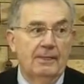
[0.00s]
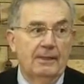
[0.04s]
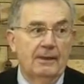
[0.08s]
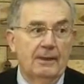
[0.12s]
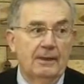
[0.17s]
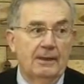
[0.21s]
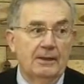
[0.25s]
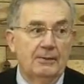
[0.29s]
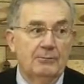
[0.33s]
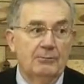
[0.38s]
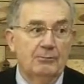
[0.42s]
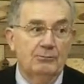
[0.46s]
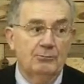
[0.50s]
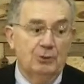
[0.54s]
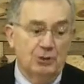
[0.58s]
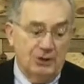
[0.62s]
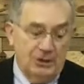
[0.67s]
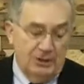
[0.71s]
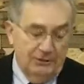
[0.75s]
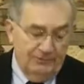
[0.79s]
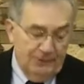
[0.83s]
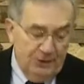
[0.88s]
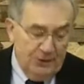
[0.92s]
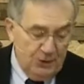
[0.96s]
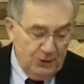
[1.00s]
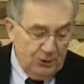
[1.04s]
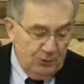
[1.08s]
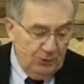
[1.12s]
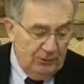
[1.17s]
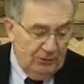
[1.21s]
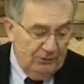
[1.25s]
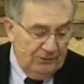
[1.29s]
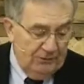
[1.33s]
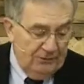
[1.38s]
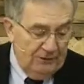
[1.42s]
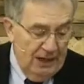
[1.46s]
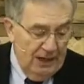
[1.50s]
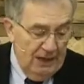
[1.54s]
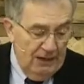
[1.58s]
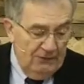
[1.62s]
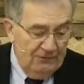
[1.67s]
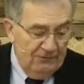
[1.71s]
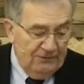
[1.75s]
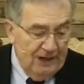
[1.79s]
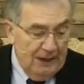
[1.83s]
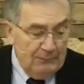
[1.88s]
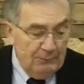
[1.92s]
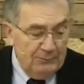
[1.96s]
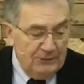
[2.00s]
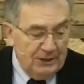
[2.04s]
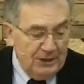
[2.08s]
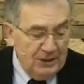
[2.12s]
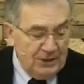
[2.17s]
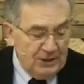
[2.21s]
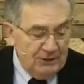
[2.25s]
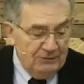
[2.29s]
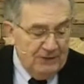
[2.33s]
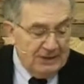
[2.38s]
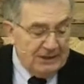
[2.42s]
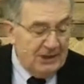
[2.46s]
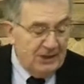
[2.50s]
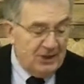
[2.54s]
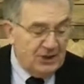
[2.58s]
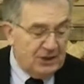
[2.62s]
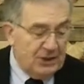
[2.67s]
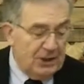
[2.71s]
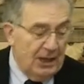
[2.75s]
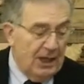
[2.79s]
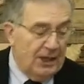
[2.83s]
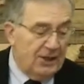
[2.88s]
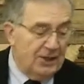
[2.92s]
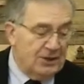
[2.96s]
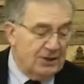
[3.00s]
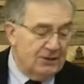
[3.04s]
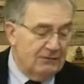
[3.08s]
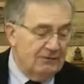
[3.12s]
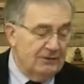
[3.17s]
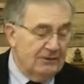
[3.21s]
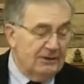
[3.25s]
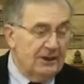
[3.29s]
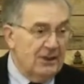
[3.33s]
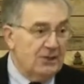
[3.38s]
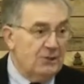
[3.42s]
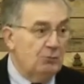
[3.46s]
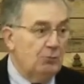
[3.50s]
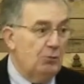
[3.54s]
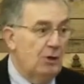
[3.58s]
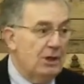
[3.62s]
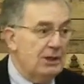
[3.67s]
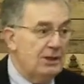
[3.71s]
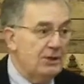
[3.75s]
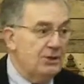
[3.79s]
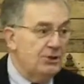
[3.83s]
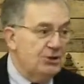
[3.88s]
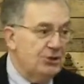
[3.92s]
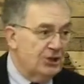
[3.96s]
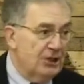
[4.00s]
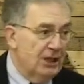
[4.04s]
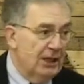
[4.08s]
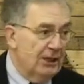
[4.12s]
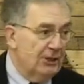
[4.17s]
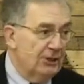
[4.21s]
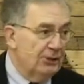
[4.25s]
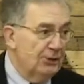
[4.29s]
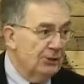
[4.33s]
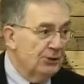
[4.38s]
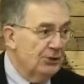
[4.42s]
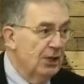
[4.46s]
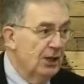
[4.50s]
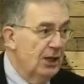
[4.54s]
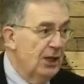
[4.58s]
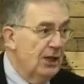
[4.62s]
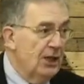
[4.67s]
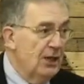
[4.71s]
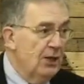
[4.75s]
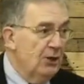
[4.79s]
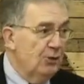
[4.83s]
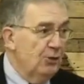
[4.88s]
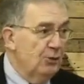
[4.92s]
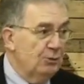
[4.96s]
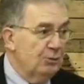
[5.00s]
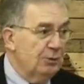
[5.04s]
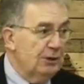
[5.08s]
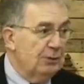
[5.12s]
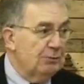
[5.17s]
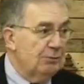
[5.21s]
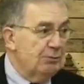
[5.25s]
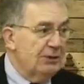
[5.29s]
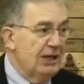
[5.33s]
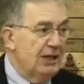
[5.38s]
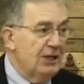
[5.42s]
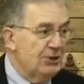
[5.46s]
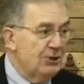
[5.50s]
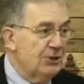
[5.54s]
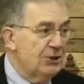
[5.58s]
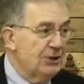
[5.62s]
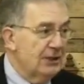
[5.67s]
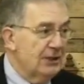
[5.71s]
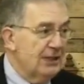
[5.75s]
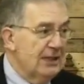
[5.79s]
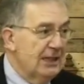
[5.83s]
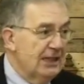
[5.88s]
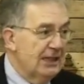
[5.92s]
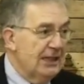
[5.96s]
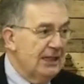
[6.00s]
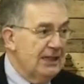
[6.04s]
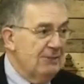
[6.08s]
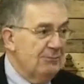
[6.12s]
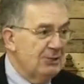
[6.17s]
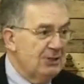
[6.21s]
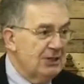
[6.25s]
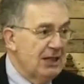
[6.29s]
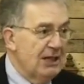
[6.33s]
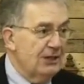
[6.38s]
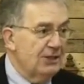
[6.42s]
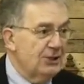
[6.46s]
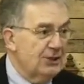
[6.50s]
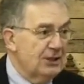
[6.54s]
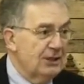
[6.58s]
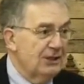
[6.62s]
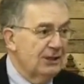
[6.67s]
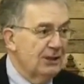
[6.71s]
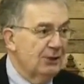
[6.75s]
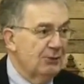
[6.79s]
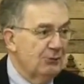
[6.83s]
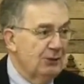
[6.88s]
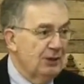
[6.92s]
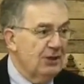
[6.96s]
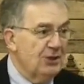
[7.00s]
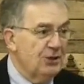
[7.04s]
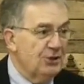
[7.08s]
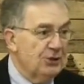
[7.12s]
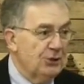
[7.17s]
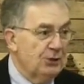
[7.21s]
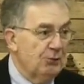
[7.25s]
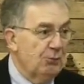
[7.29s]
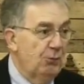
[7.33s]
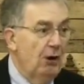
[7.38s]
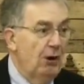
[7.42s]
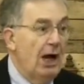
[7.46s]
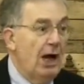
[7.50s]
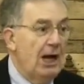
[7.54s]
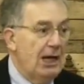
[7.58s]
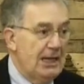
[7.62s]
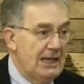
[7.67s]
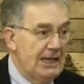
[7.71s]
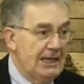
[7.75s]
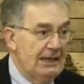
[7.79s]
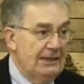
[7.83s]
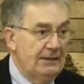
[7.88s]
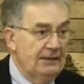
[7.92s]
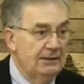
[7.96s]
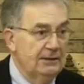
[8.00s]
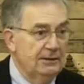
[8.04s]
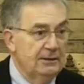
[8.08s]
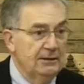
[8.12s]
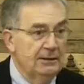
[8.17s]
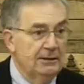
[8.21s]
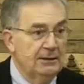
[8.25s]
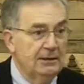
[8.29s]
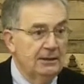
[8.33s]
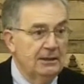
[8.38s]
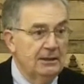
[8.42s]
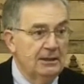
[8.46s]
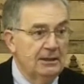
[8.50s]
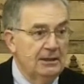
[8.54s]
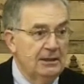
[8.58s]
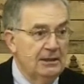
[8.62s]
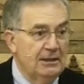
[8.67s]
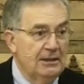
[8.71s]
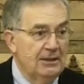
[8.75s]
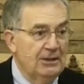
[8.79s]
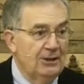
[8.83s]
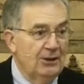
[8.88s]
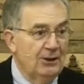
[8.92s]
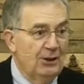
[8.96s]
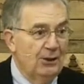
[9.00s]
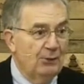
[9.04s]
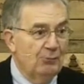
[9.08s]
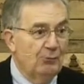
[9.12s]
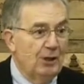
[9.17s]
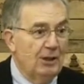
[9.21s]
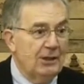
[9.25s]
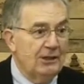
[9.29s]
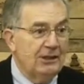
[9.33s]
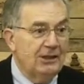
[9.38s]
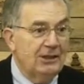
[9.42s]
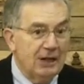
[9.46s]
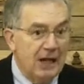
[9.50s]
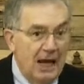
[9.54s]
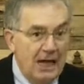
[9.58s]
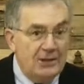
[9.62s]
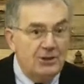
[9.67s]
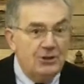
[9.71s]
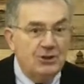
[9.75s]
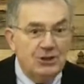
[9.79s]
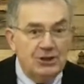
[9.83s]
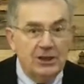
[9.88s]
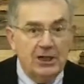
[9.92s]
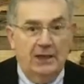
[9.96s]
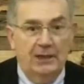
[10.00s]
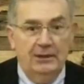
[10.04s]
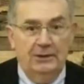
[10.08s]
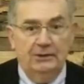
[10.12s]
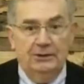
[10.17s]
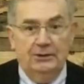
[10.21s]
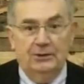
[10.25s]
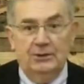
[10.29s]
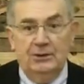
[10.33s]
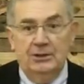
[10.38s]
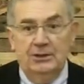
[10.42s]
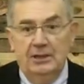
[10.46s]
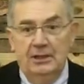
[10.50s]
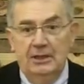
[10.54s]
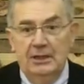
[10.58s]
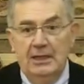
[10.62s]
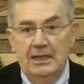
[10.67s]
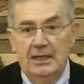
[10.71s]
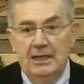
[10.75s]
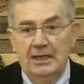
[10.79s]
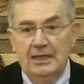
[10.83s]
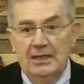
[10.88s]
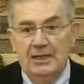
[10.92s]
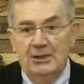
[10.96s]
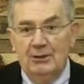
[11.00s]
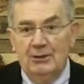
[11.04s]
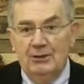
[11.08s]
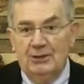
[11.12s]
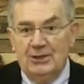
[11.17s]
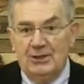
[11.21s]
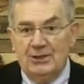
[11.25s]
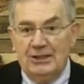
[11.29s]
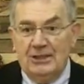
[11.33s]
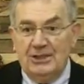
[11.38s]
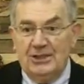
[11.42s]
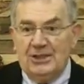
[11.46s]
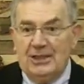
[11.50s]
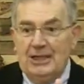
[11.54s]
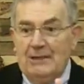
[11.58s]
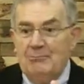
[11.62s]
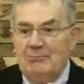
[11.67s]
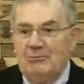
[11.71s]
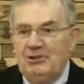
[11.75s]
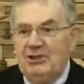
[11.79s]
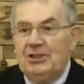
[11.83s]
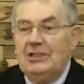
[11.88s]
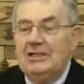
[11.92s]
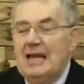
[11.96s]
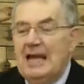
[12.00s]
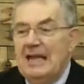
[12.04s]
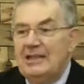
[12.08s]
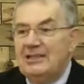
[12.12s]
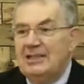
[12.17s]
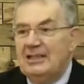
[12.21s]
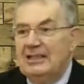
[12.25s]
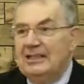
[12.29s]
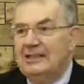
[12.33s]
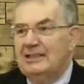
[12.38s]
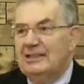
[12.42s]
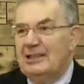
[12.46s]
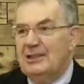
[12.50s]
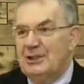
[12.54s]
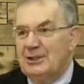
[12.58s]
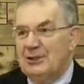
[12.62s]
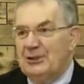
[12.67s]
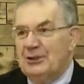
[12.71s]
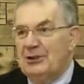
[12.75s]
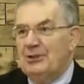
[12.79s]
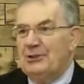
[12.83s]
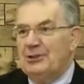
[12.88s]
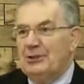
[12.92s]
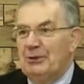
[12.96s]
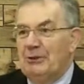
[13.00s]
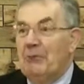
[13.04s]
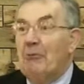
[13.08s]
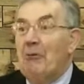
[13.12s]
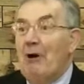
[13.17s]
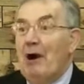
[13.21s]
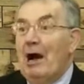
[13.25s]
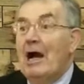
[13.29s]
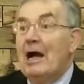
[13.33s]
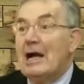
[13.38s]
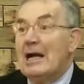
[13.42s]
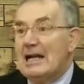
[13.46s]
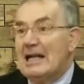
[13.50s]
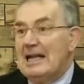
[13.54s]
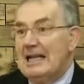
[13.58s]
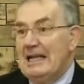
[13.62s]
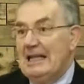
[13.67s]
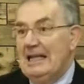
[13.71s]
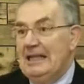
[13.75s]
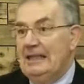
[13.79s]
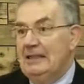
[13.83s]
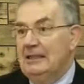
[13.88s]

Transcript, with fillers: Uh, most of us who have families of any size have at least one child who perpetually keeps asking the question, why? Or one grandchild who has the same genetic disorder, why?